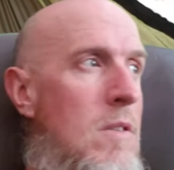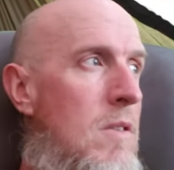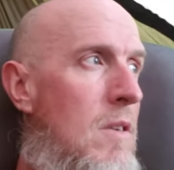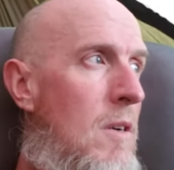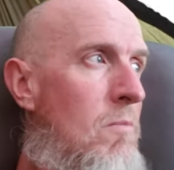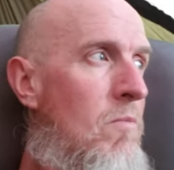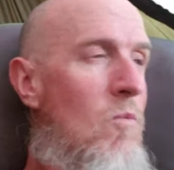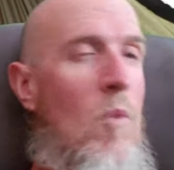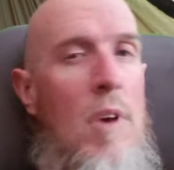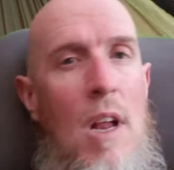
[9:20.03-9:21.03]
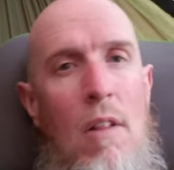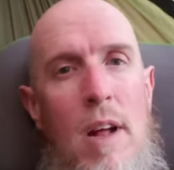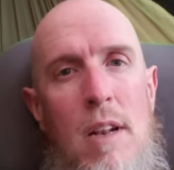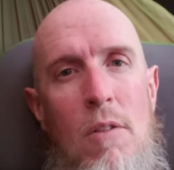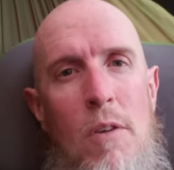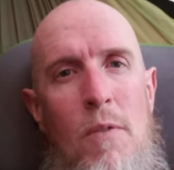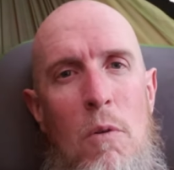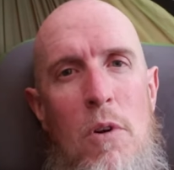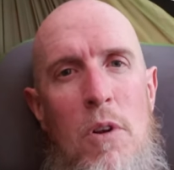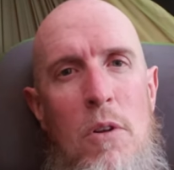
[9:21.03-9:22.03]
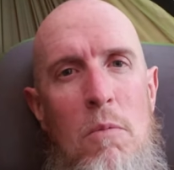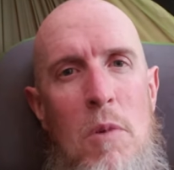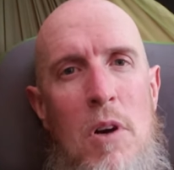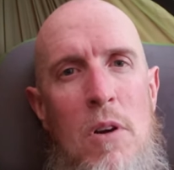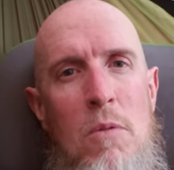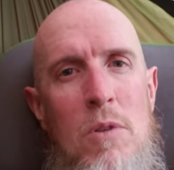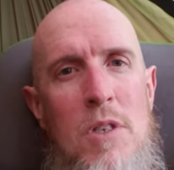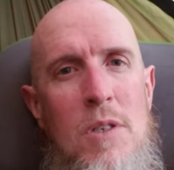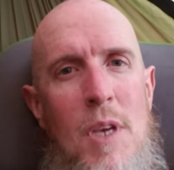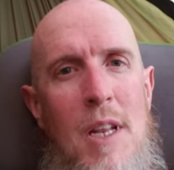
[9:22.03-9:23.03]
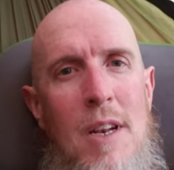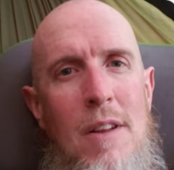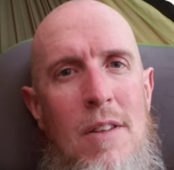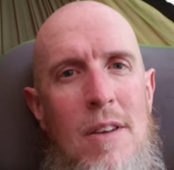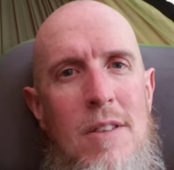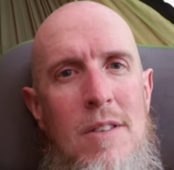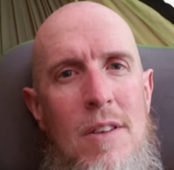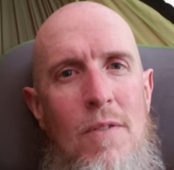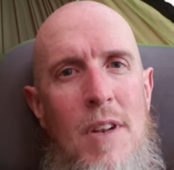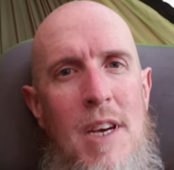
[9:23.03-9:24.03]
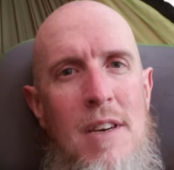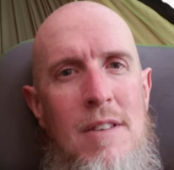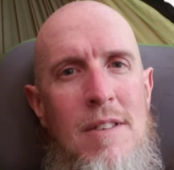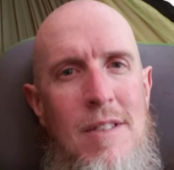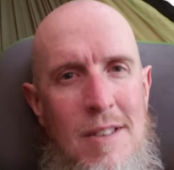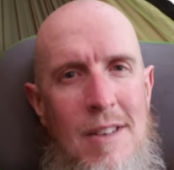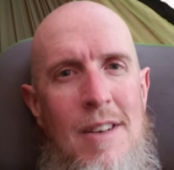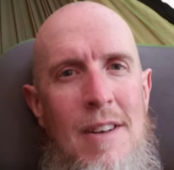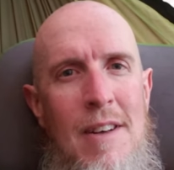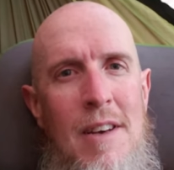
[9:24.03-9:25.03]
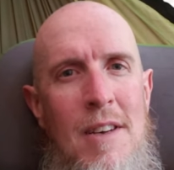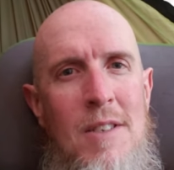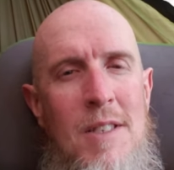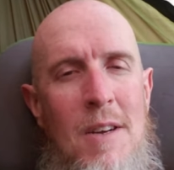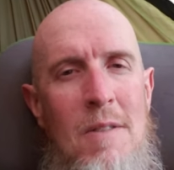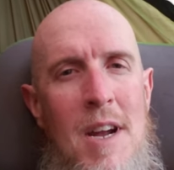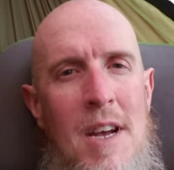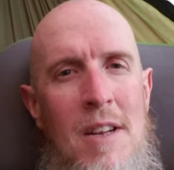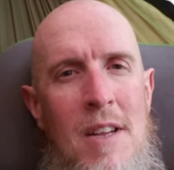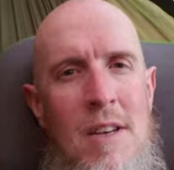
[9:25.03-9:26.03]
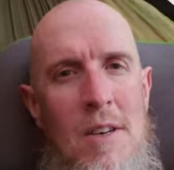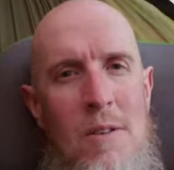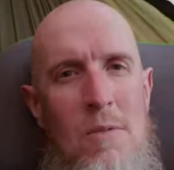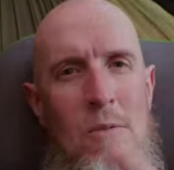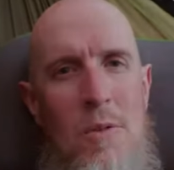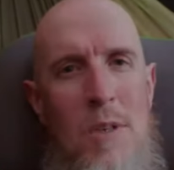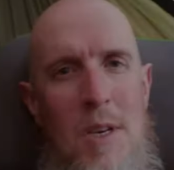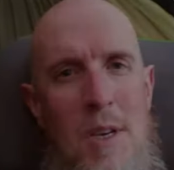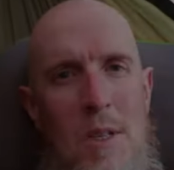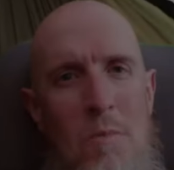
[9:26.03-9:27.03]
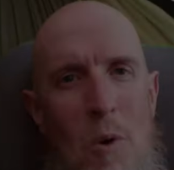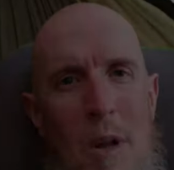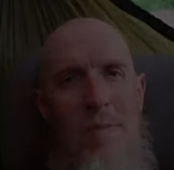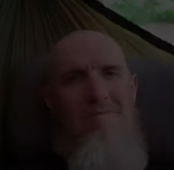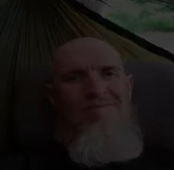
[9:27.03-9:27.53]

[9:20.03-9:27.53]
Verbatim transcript: So we've got a lot to look forward to tomorrow. We're just getting into the good stuff now. Stick around. We'll see you in the morning.